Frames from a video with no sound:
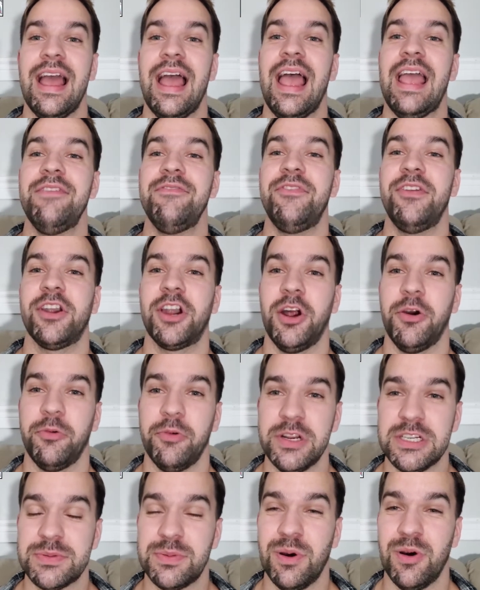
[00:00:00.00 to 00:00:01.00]
and figure out
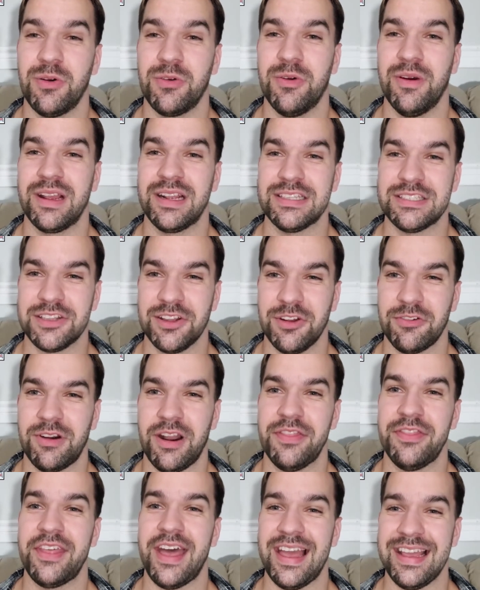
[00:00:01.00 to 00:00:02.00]
which Pokemon can solo
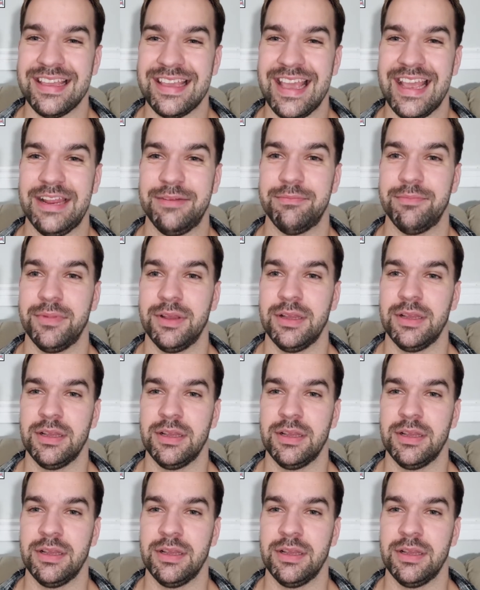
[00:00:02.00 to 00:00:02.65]
run that game.